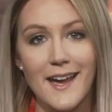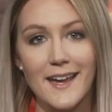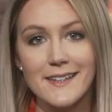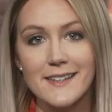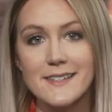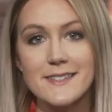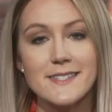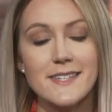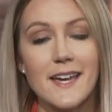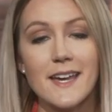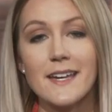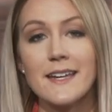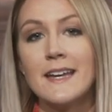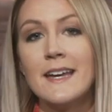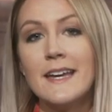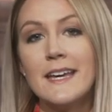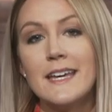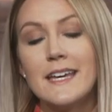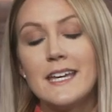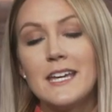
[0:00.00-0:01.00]
I can say
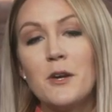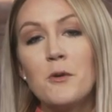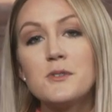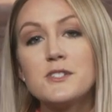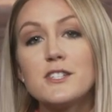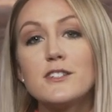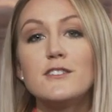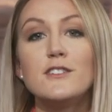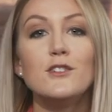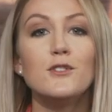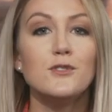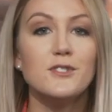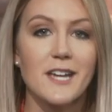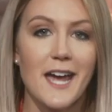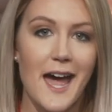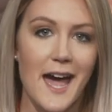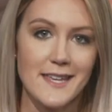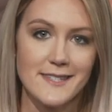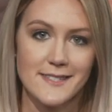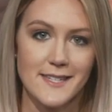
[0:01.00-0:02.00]
he was a huge
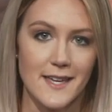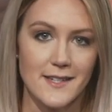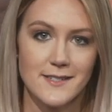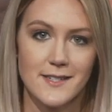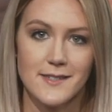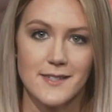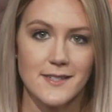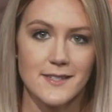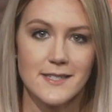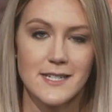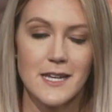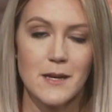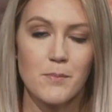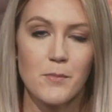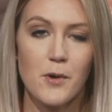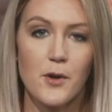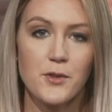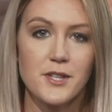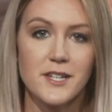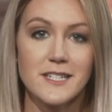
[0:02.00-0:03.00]
asset to this team,
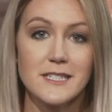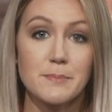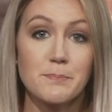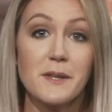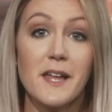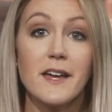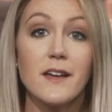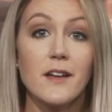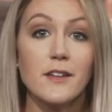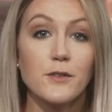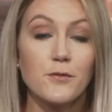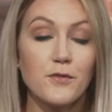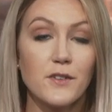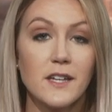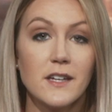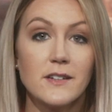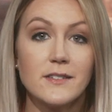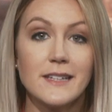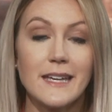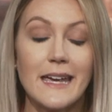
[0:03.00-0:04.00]
both in his play on the
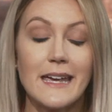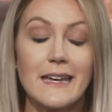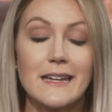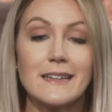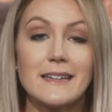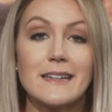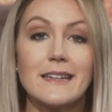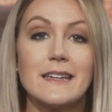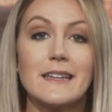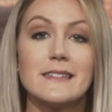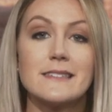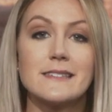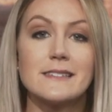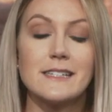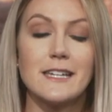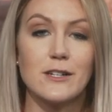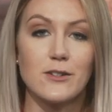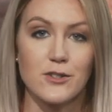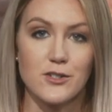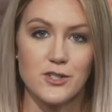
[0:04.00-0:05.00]
field and his
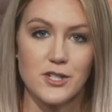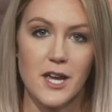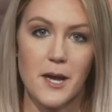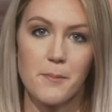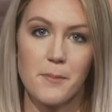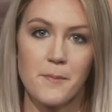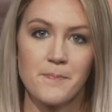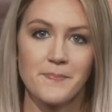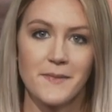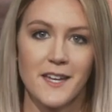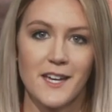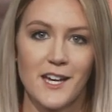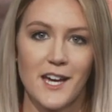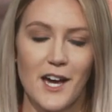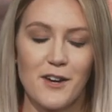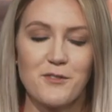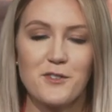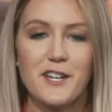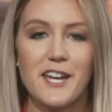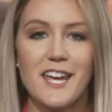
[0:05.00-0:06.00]
leadership.
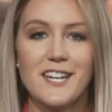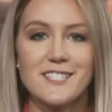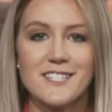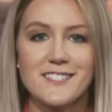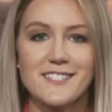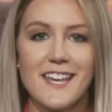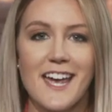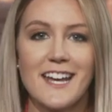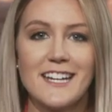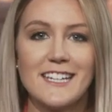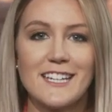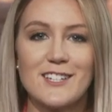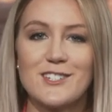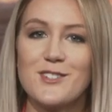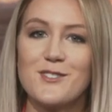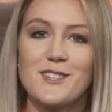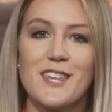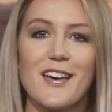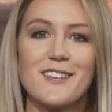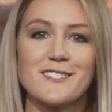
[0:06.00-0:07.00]
A free agent signing in
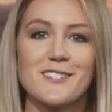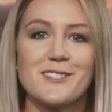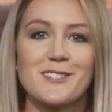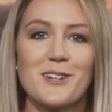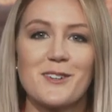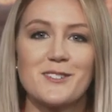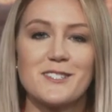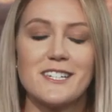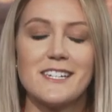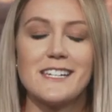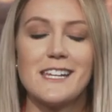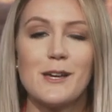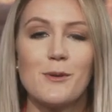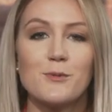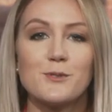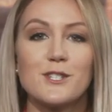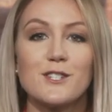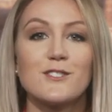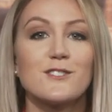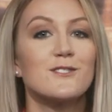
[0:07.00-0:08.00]
2013, he
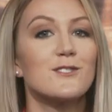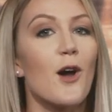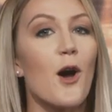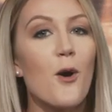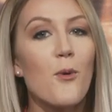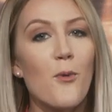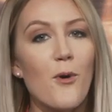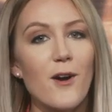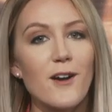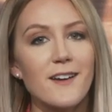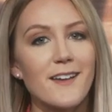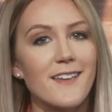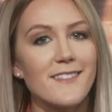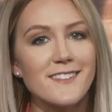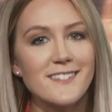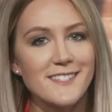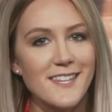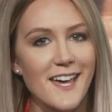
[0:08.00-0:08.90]
was a stalwart in the